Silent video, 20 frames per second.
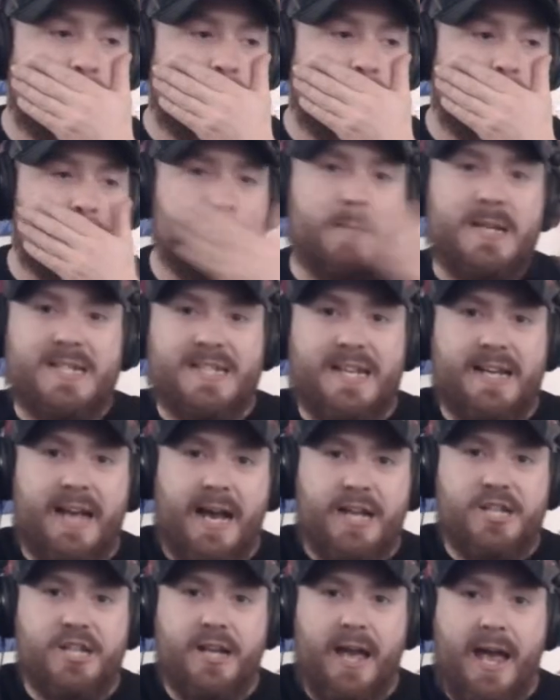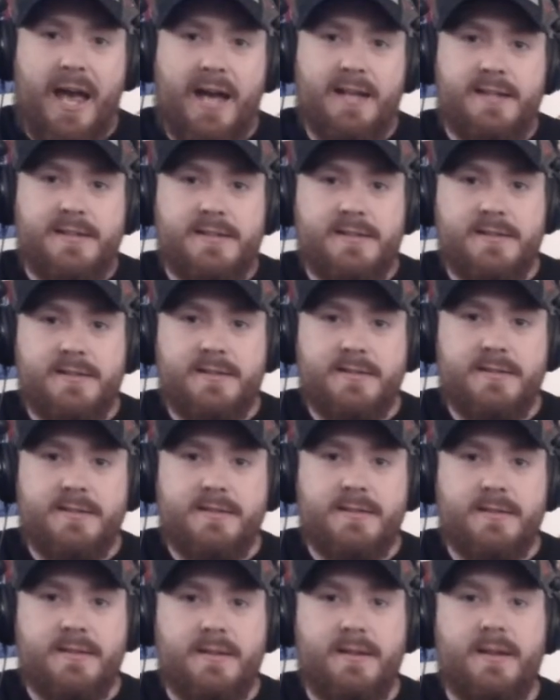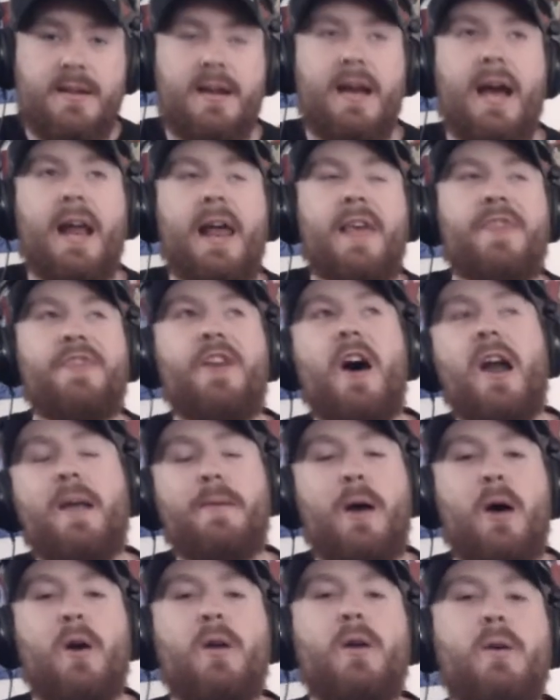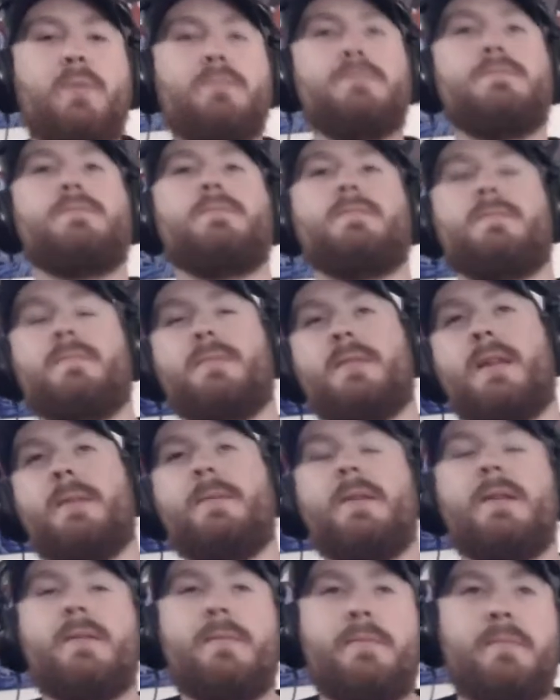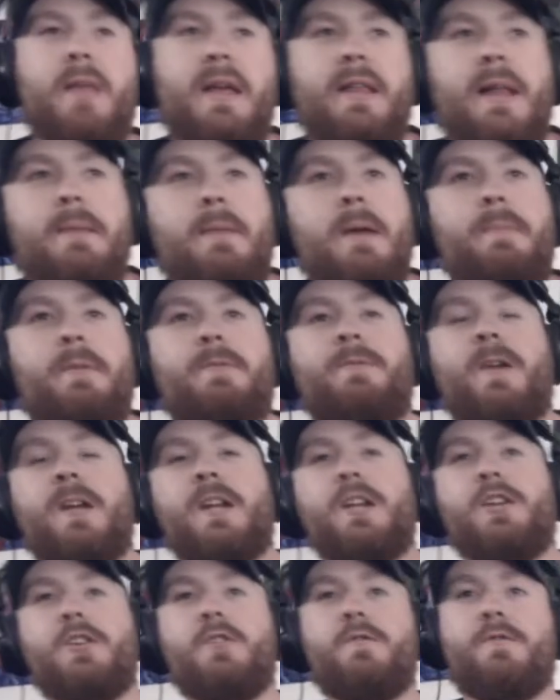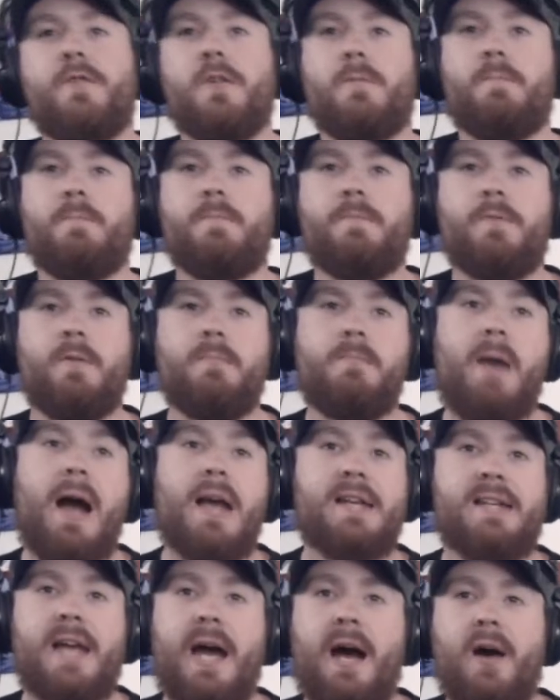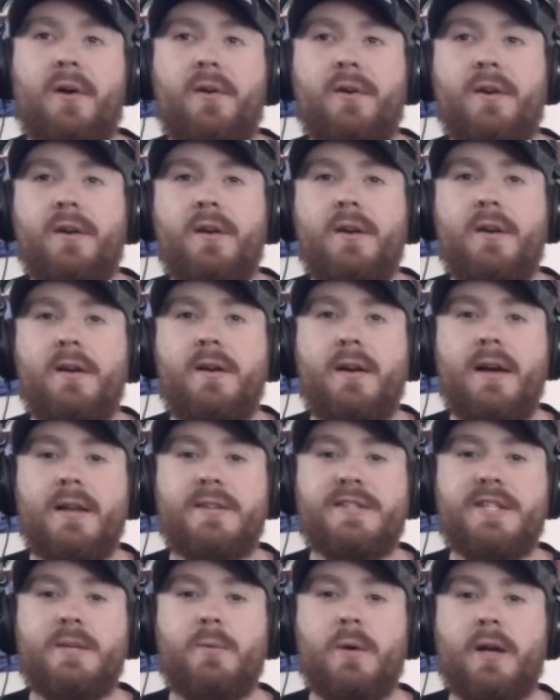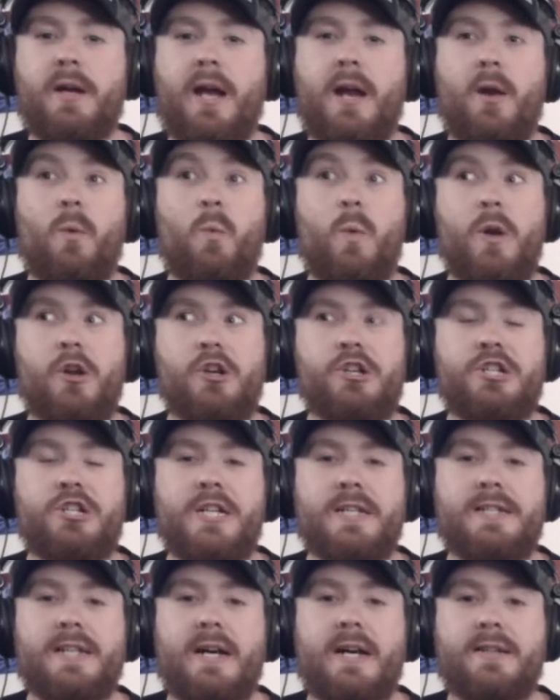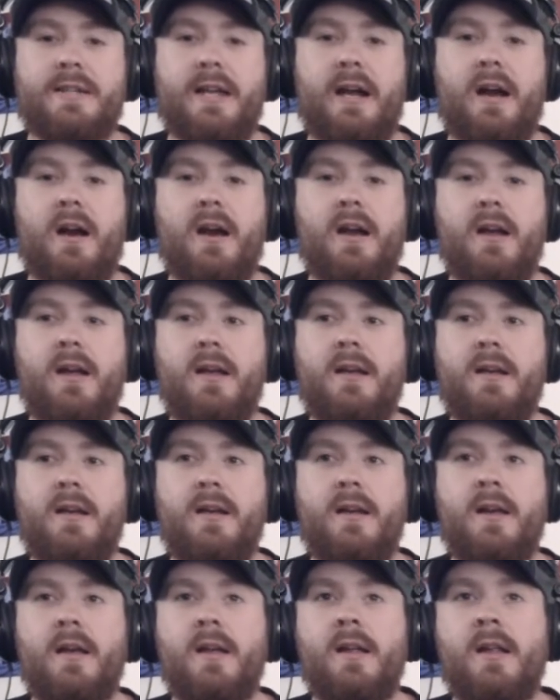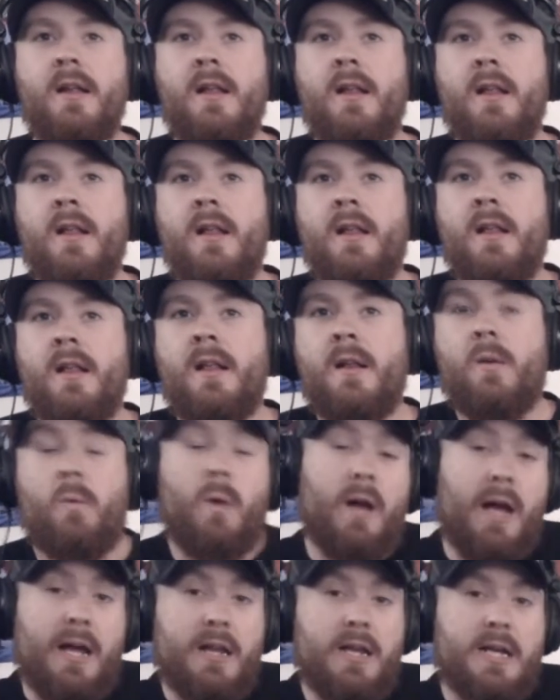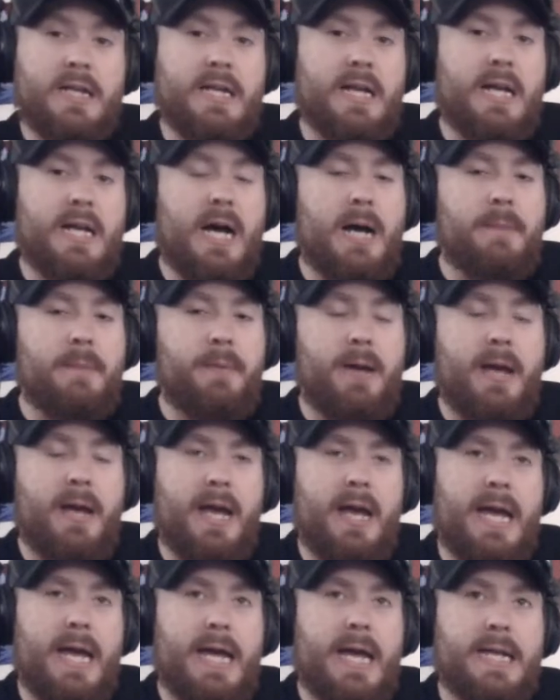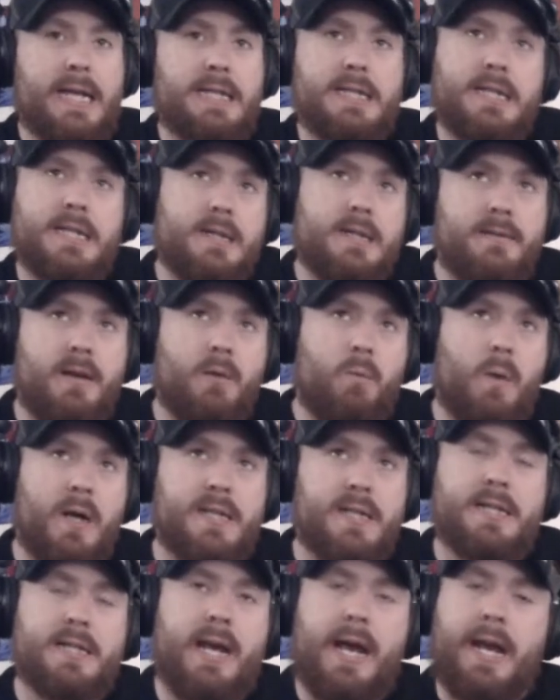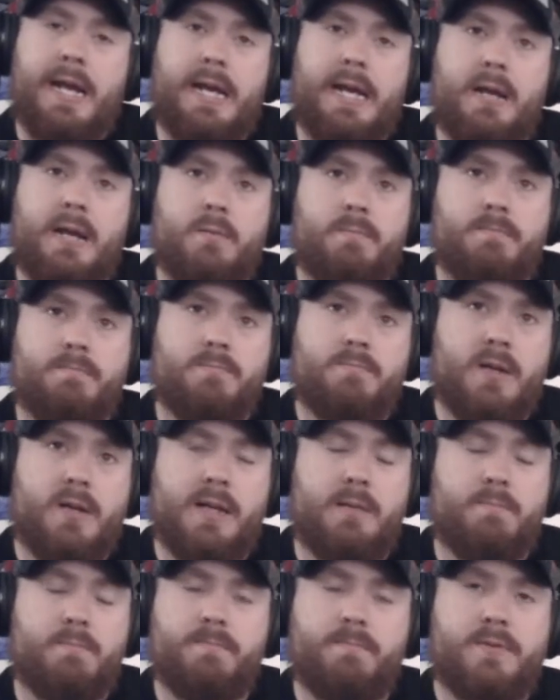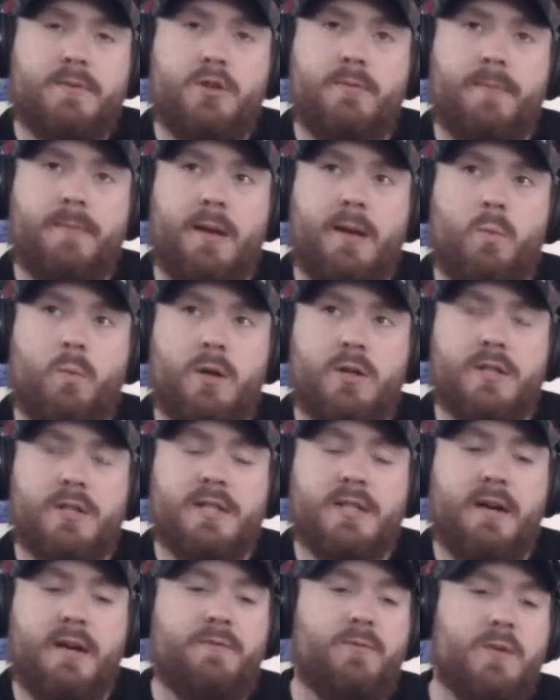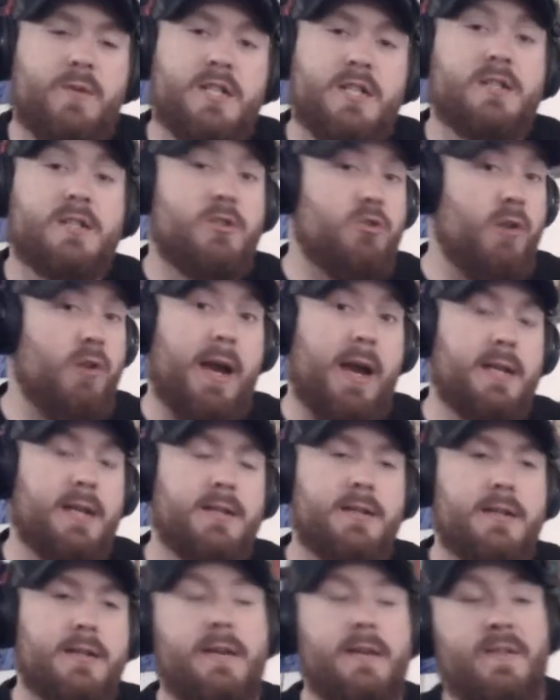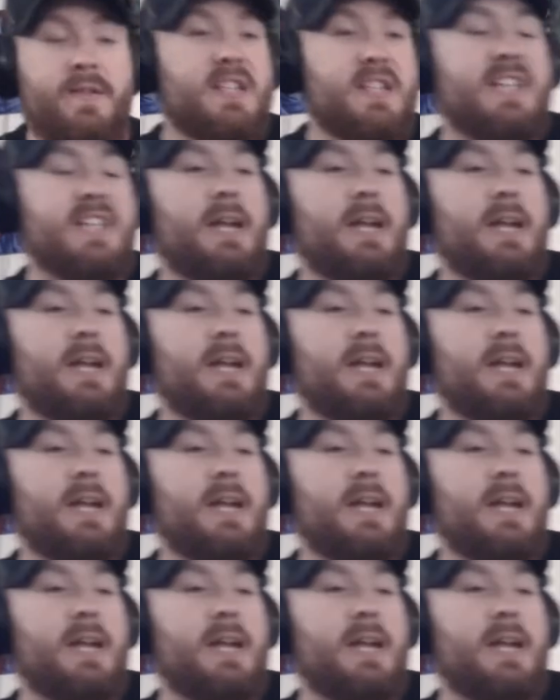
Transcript: misconnection ads, And I thought about, that might be fun to do for my town and see what kind of weird shit's out there. Well, I looked it up, and there wasn't any, really, too many weird stuff, which is great. Even in the state of